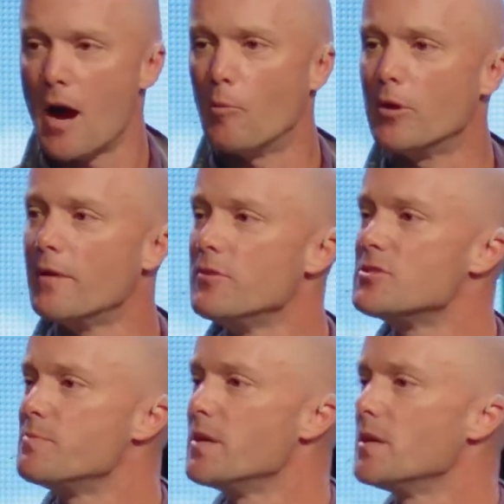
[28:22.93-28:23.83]
I wonder if
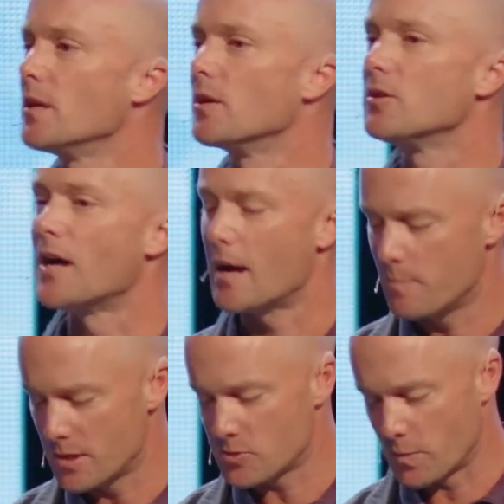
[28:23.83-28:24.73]
you'd spend a little
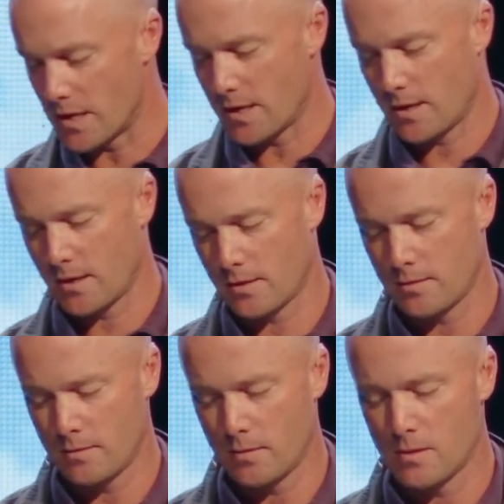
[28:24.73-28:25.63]
time this week
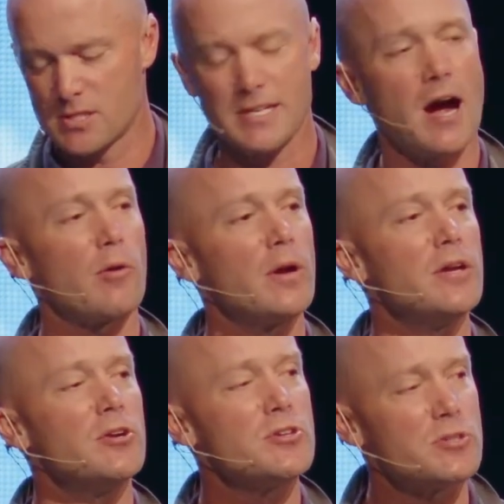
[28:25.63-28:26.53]

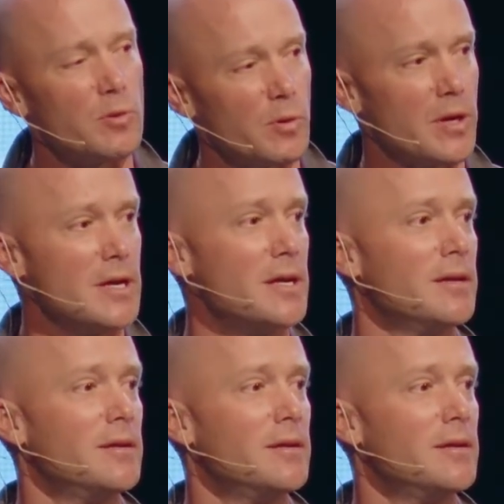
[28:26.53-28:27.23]
scouring your story